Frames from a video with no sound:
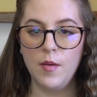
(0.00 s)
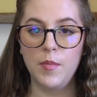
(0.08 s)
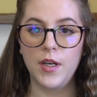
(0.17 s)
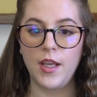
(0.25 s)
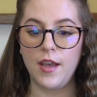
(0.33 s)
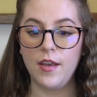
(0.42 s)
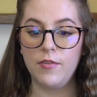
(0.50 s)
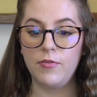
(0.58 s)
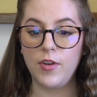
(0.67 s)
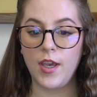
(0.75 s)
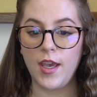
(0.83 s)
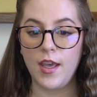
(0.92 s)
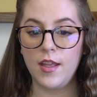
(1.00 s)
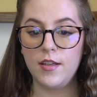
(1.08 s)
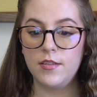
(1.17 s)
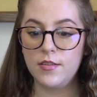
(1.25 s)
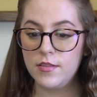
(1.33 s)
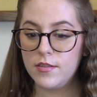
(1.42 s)
But yeah, if your
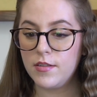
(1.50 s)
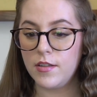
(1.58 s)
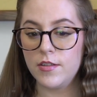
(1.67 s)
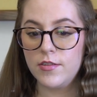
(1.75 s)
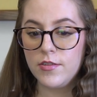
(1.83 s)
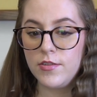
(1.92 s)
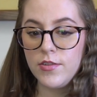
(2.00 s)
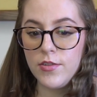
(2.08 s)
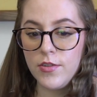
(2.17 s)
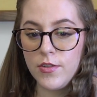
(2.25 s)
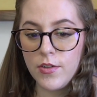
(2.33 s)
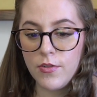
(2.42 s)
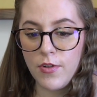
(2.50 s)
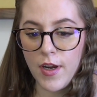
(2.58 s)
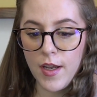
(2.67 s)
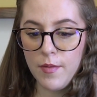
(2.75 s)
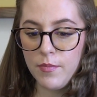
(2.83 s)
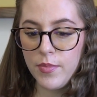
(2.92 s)
hand starts to
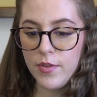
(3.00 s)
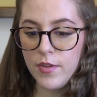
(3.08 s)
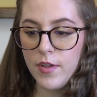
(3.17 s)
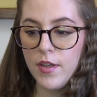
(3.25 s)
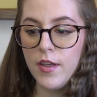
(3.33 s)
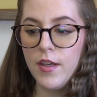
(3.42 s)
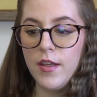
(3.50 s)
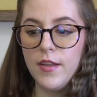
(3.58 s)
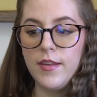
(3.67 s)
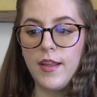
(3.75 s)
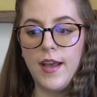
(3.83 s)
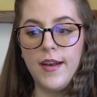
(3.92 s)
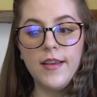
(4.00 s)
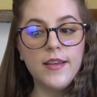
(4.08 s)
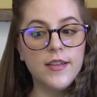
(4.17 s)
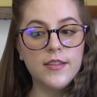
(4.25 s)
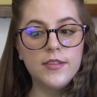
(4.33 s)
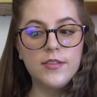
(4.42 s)
cramp, that
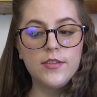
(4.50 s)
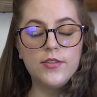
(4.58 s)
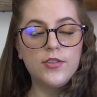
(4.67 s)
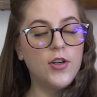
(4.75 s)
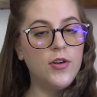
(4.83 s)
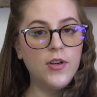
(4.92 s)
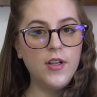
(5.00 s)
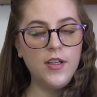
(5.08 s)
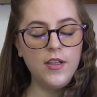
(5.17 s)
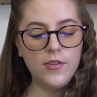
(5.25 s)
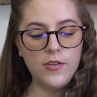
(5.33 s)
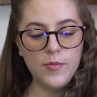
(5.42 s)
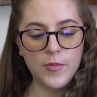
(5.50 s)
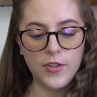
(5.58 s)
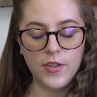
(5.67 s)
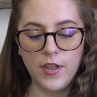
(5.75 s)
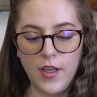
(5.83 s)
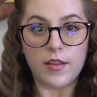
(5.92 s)
is totally
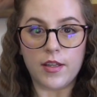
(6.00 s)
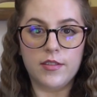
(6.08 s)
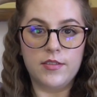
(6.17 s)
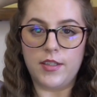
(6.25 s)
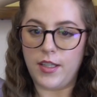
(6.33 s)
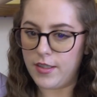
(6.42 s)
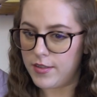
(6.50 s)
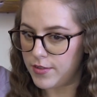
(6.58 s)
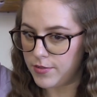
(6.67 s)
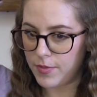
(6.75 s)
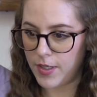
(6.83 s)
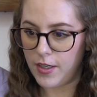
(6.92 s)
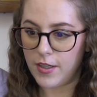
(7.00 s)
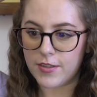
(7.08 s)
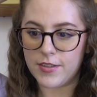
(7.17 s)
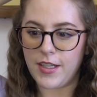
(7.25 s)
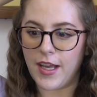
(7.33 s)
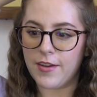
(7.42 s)
normal. This is what it
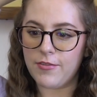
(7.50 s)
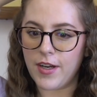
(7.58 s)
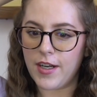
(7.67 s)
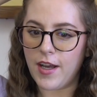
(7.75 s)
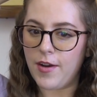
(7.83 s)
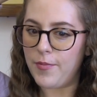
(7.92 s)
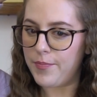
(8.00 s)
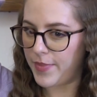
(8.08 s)
looks like right now.